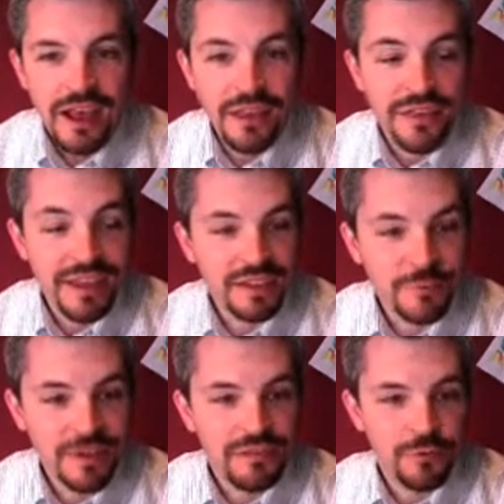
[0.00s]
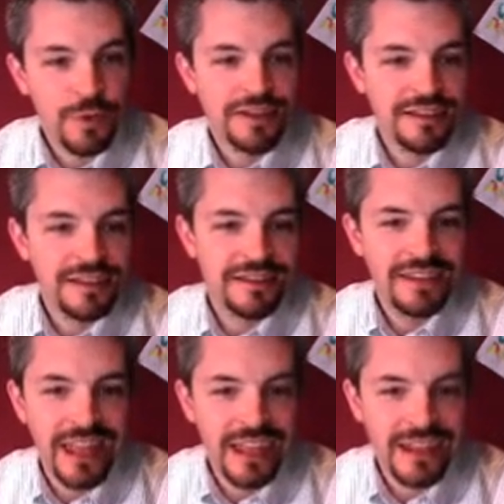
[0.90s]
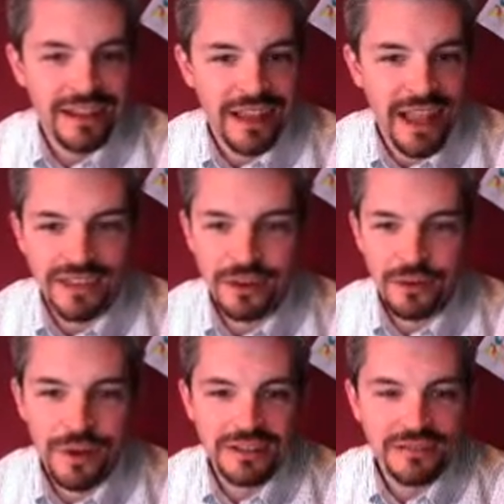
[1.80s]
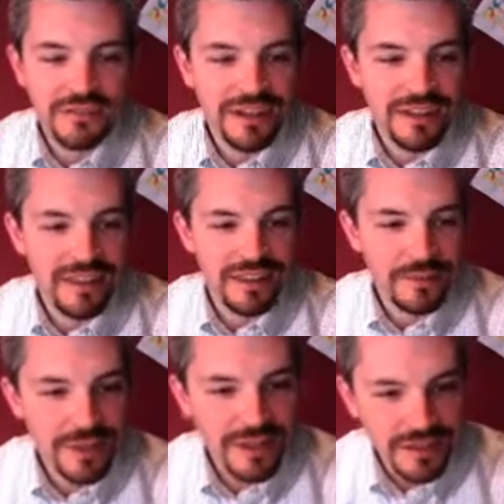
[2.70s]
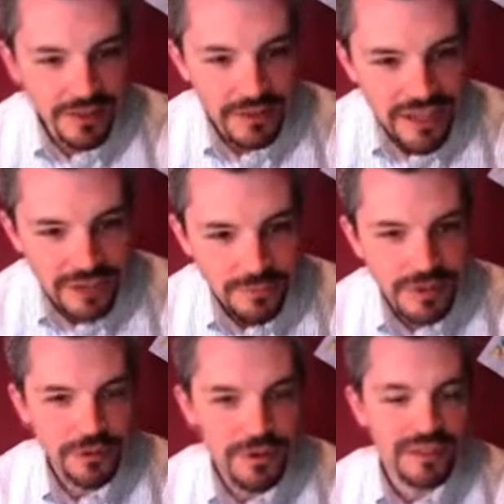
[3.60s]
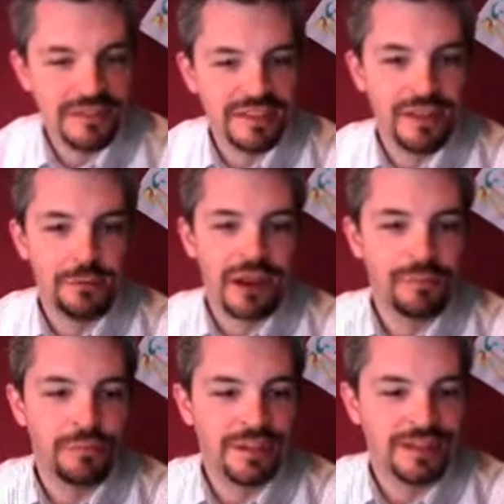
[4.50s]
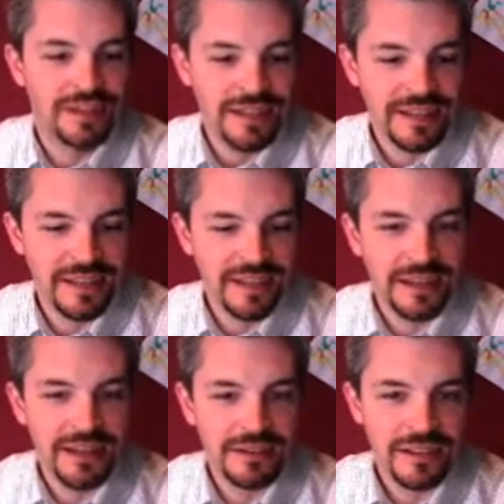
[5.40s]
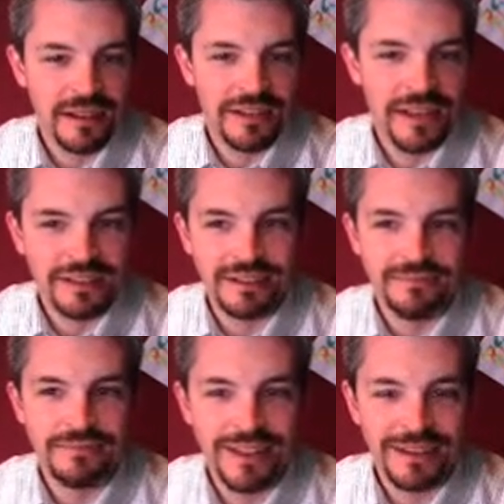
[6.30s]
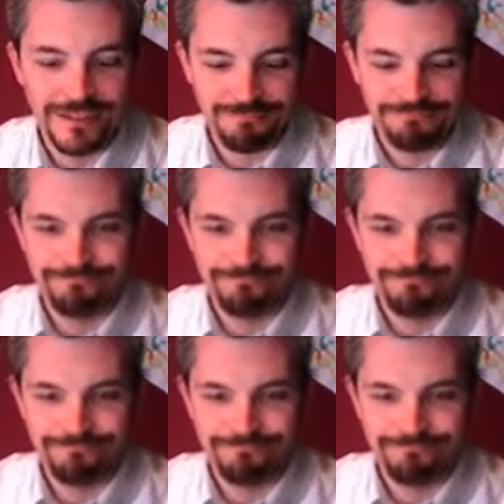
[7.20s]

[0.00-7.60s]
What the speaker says: Thanks so much for watching this, and as always, if there's anything that we can do to help you at the Statewide, please don't hesitate to contact us. Thanks.